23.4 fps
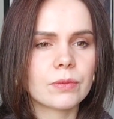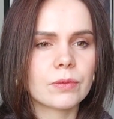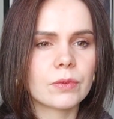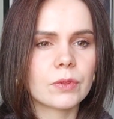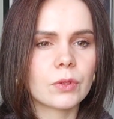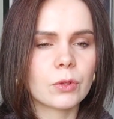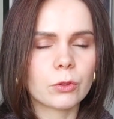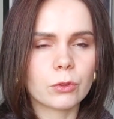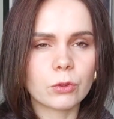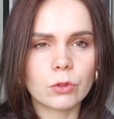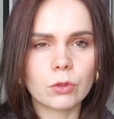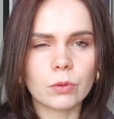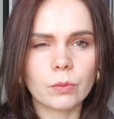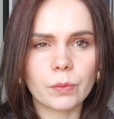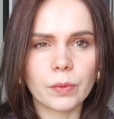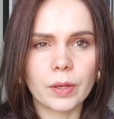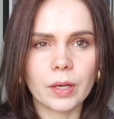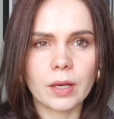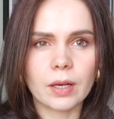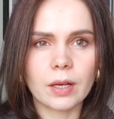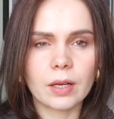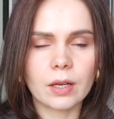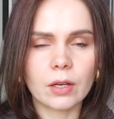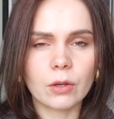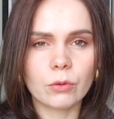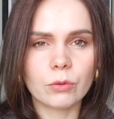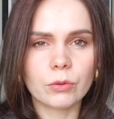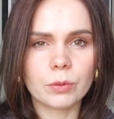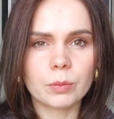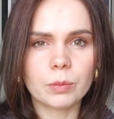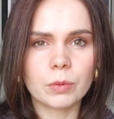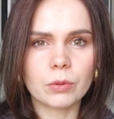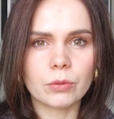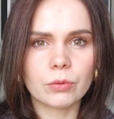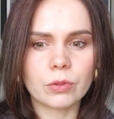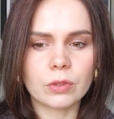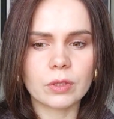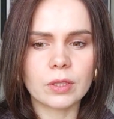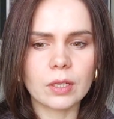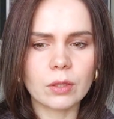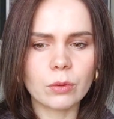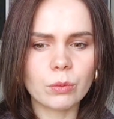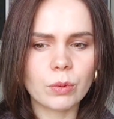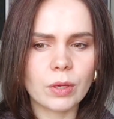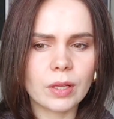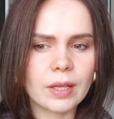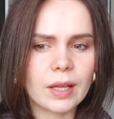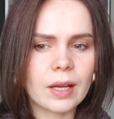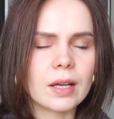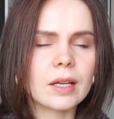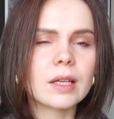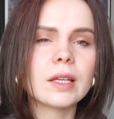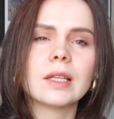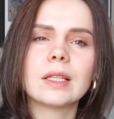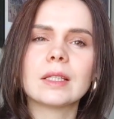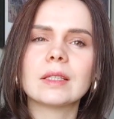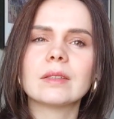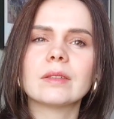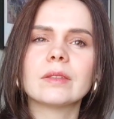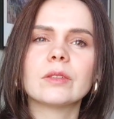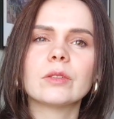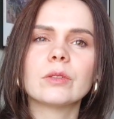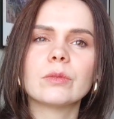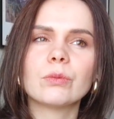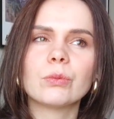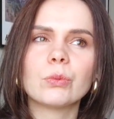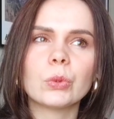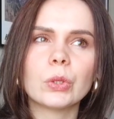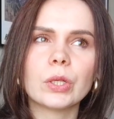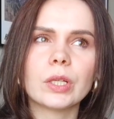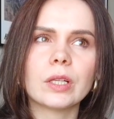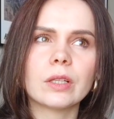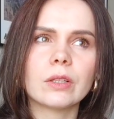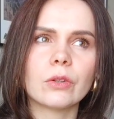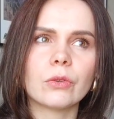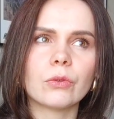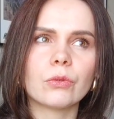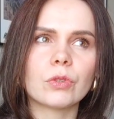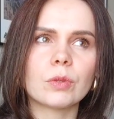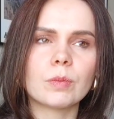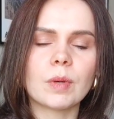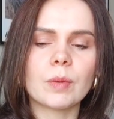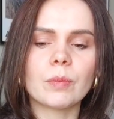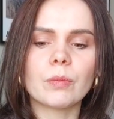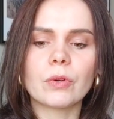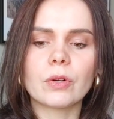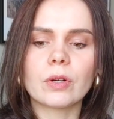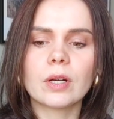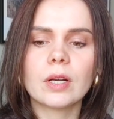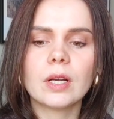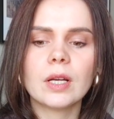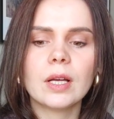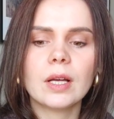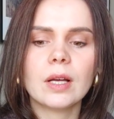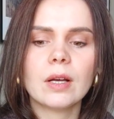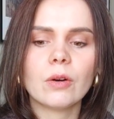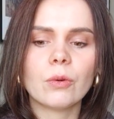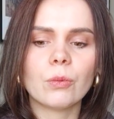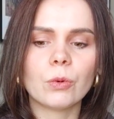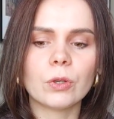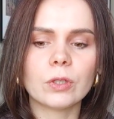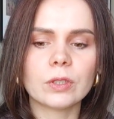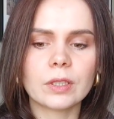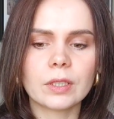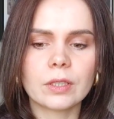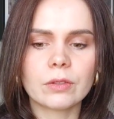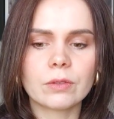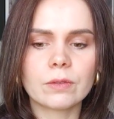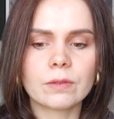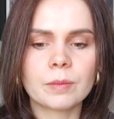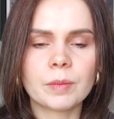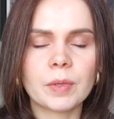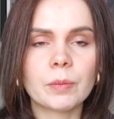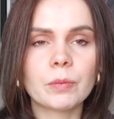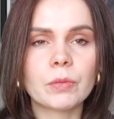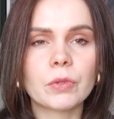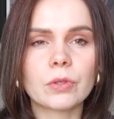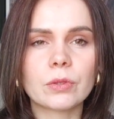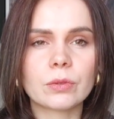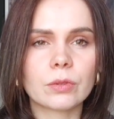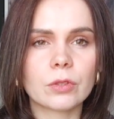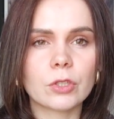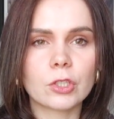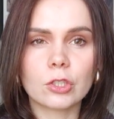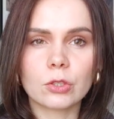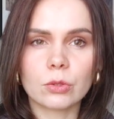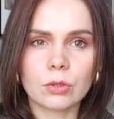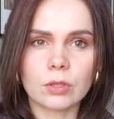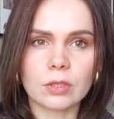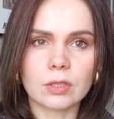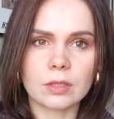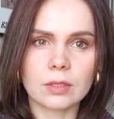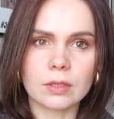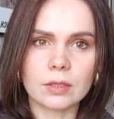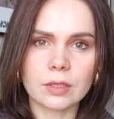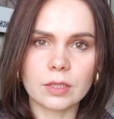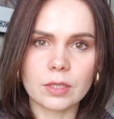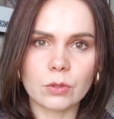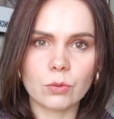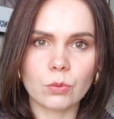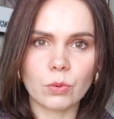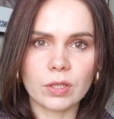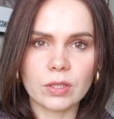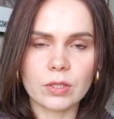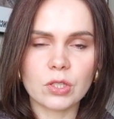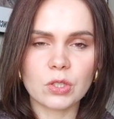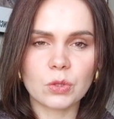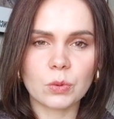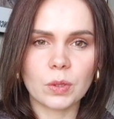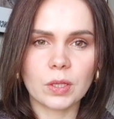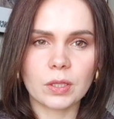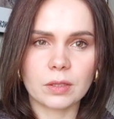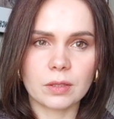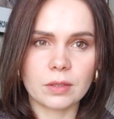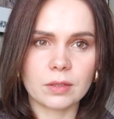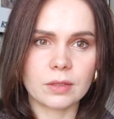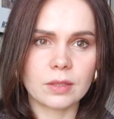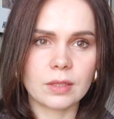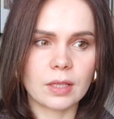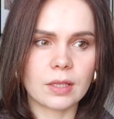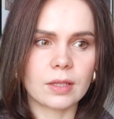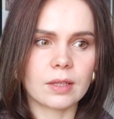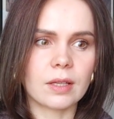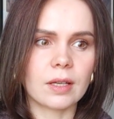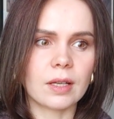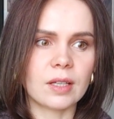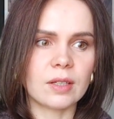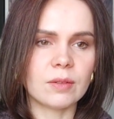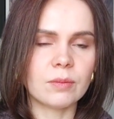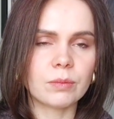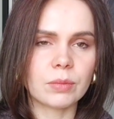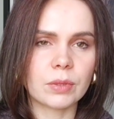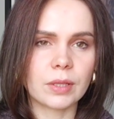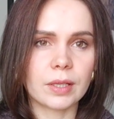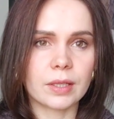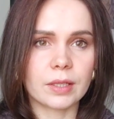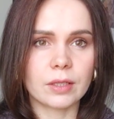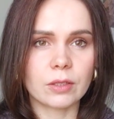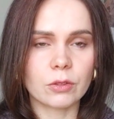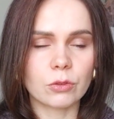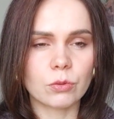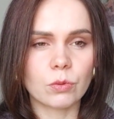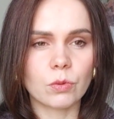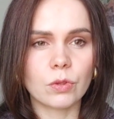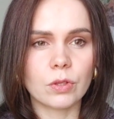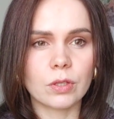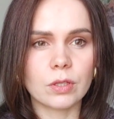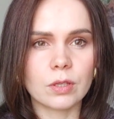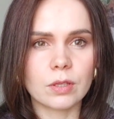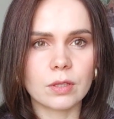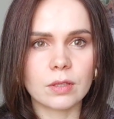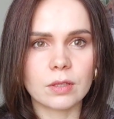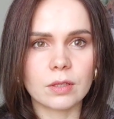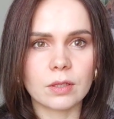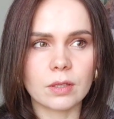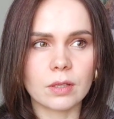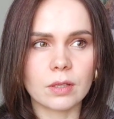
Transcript: don't hold me accountable for that one. I really don't remember. What I remember for sure, there is one sweater that I am planning to knit